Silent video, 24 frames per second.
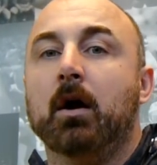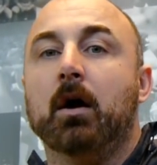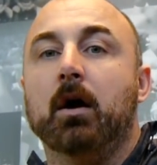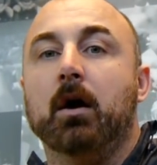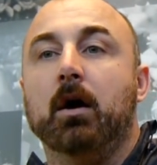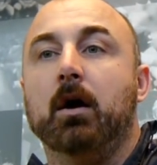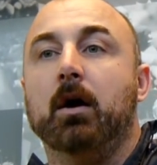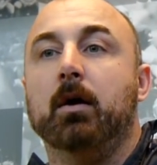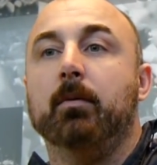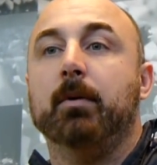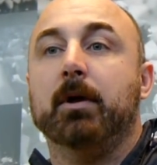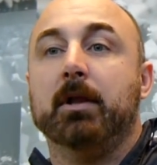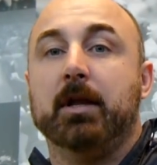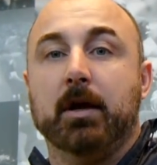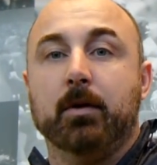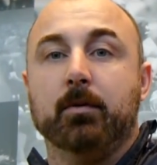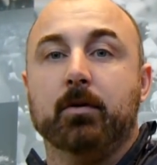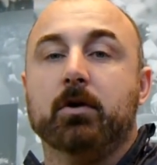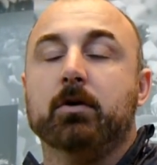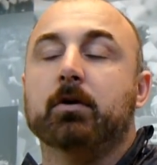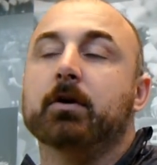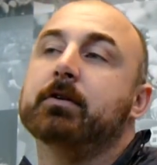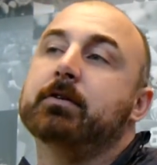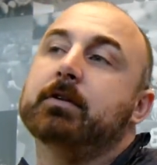I like
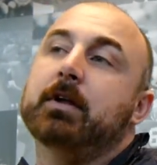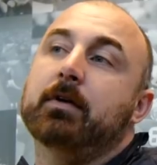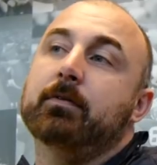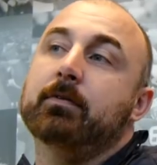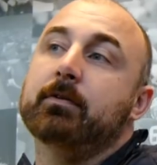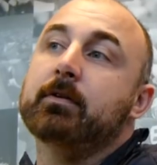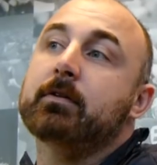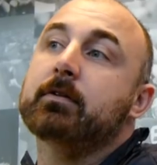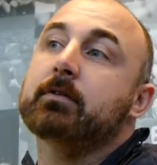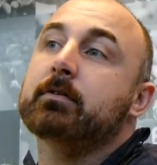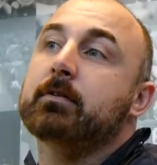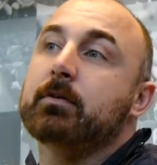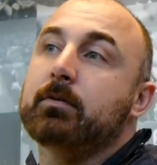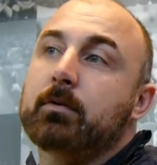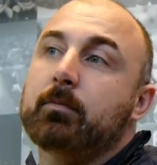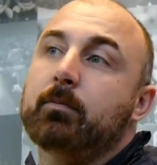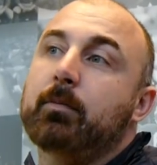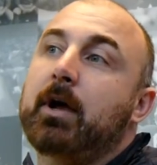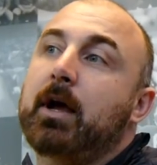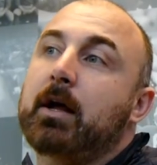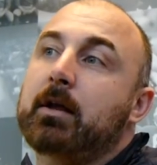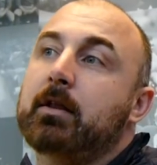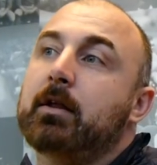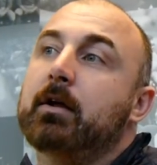what Chris Evans is doing
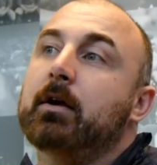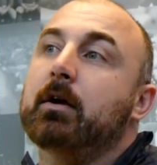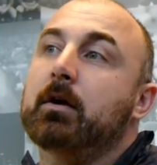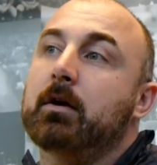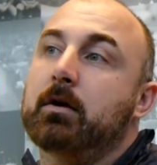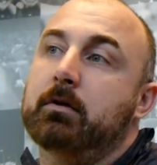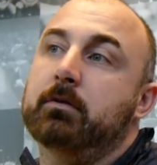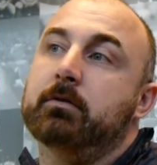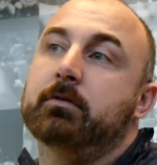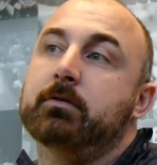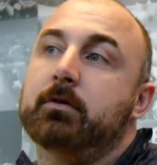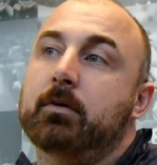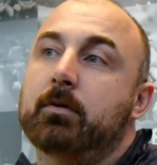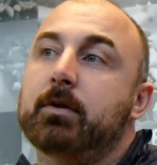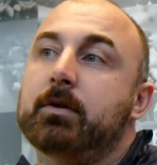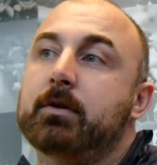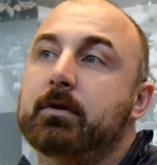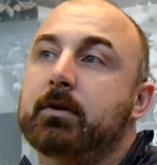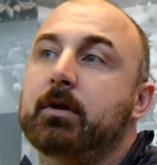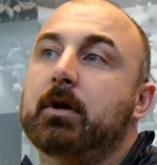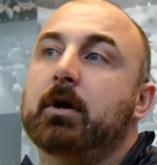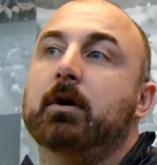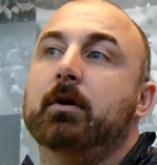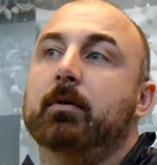back there. So
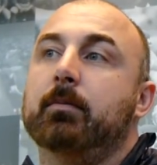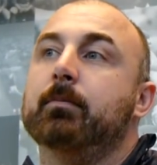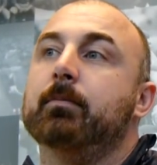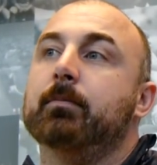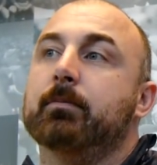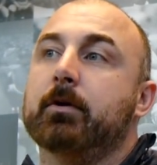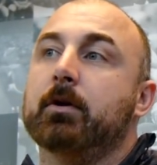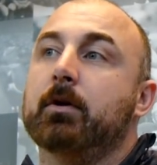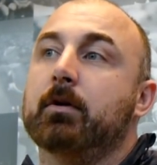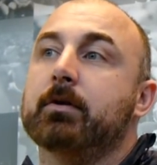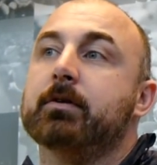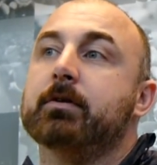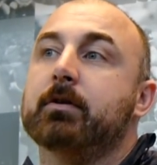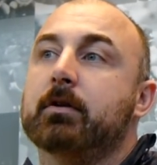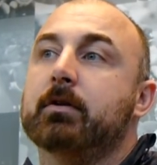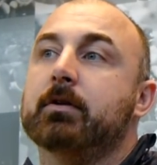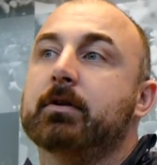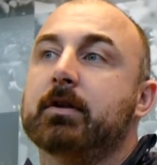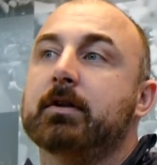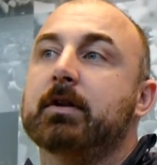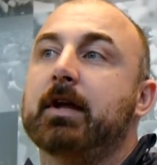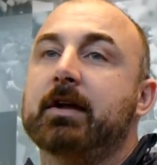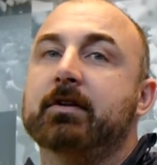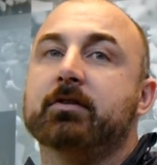it's, you know, it's
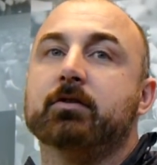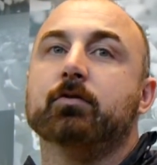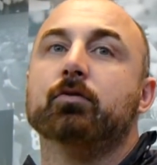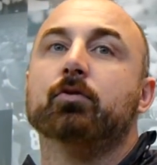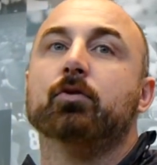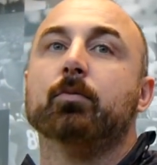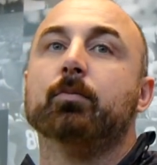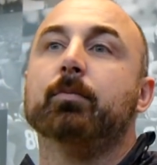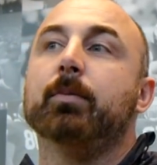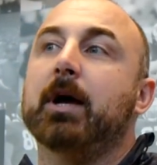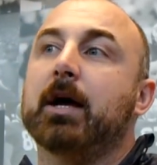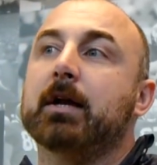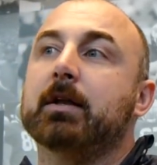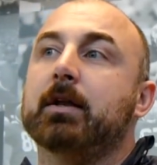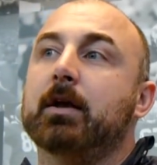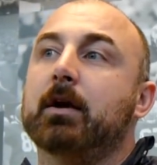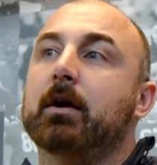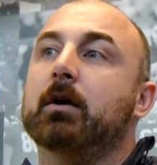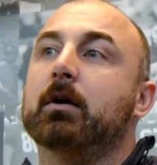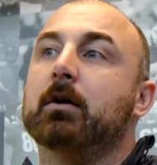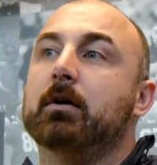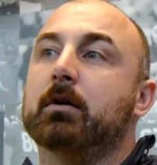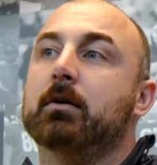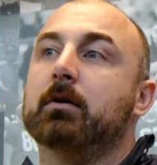a nice group back there.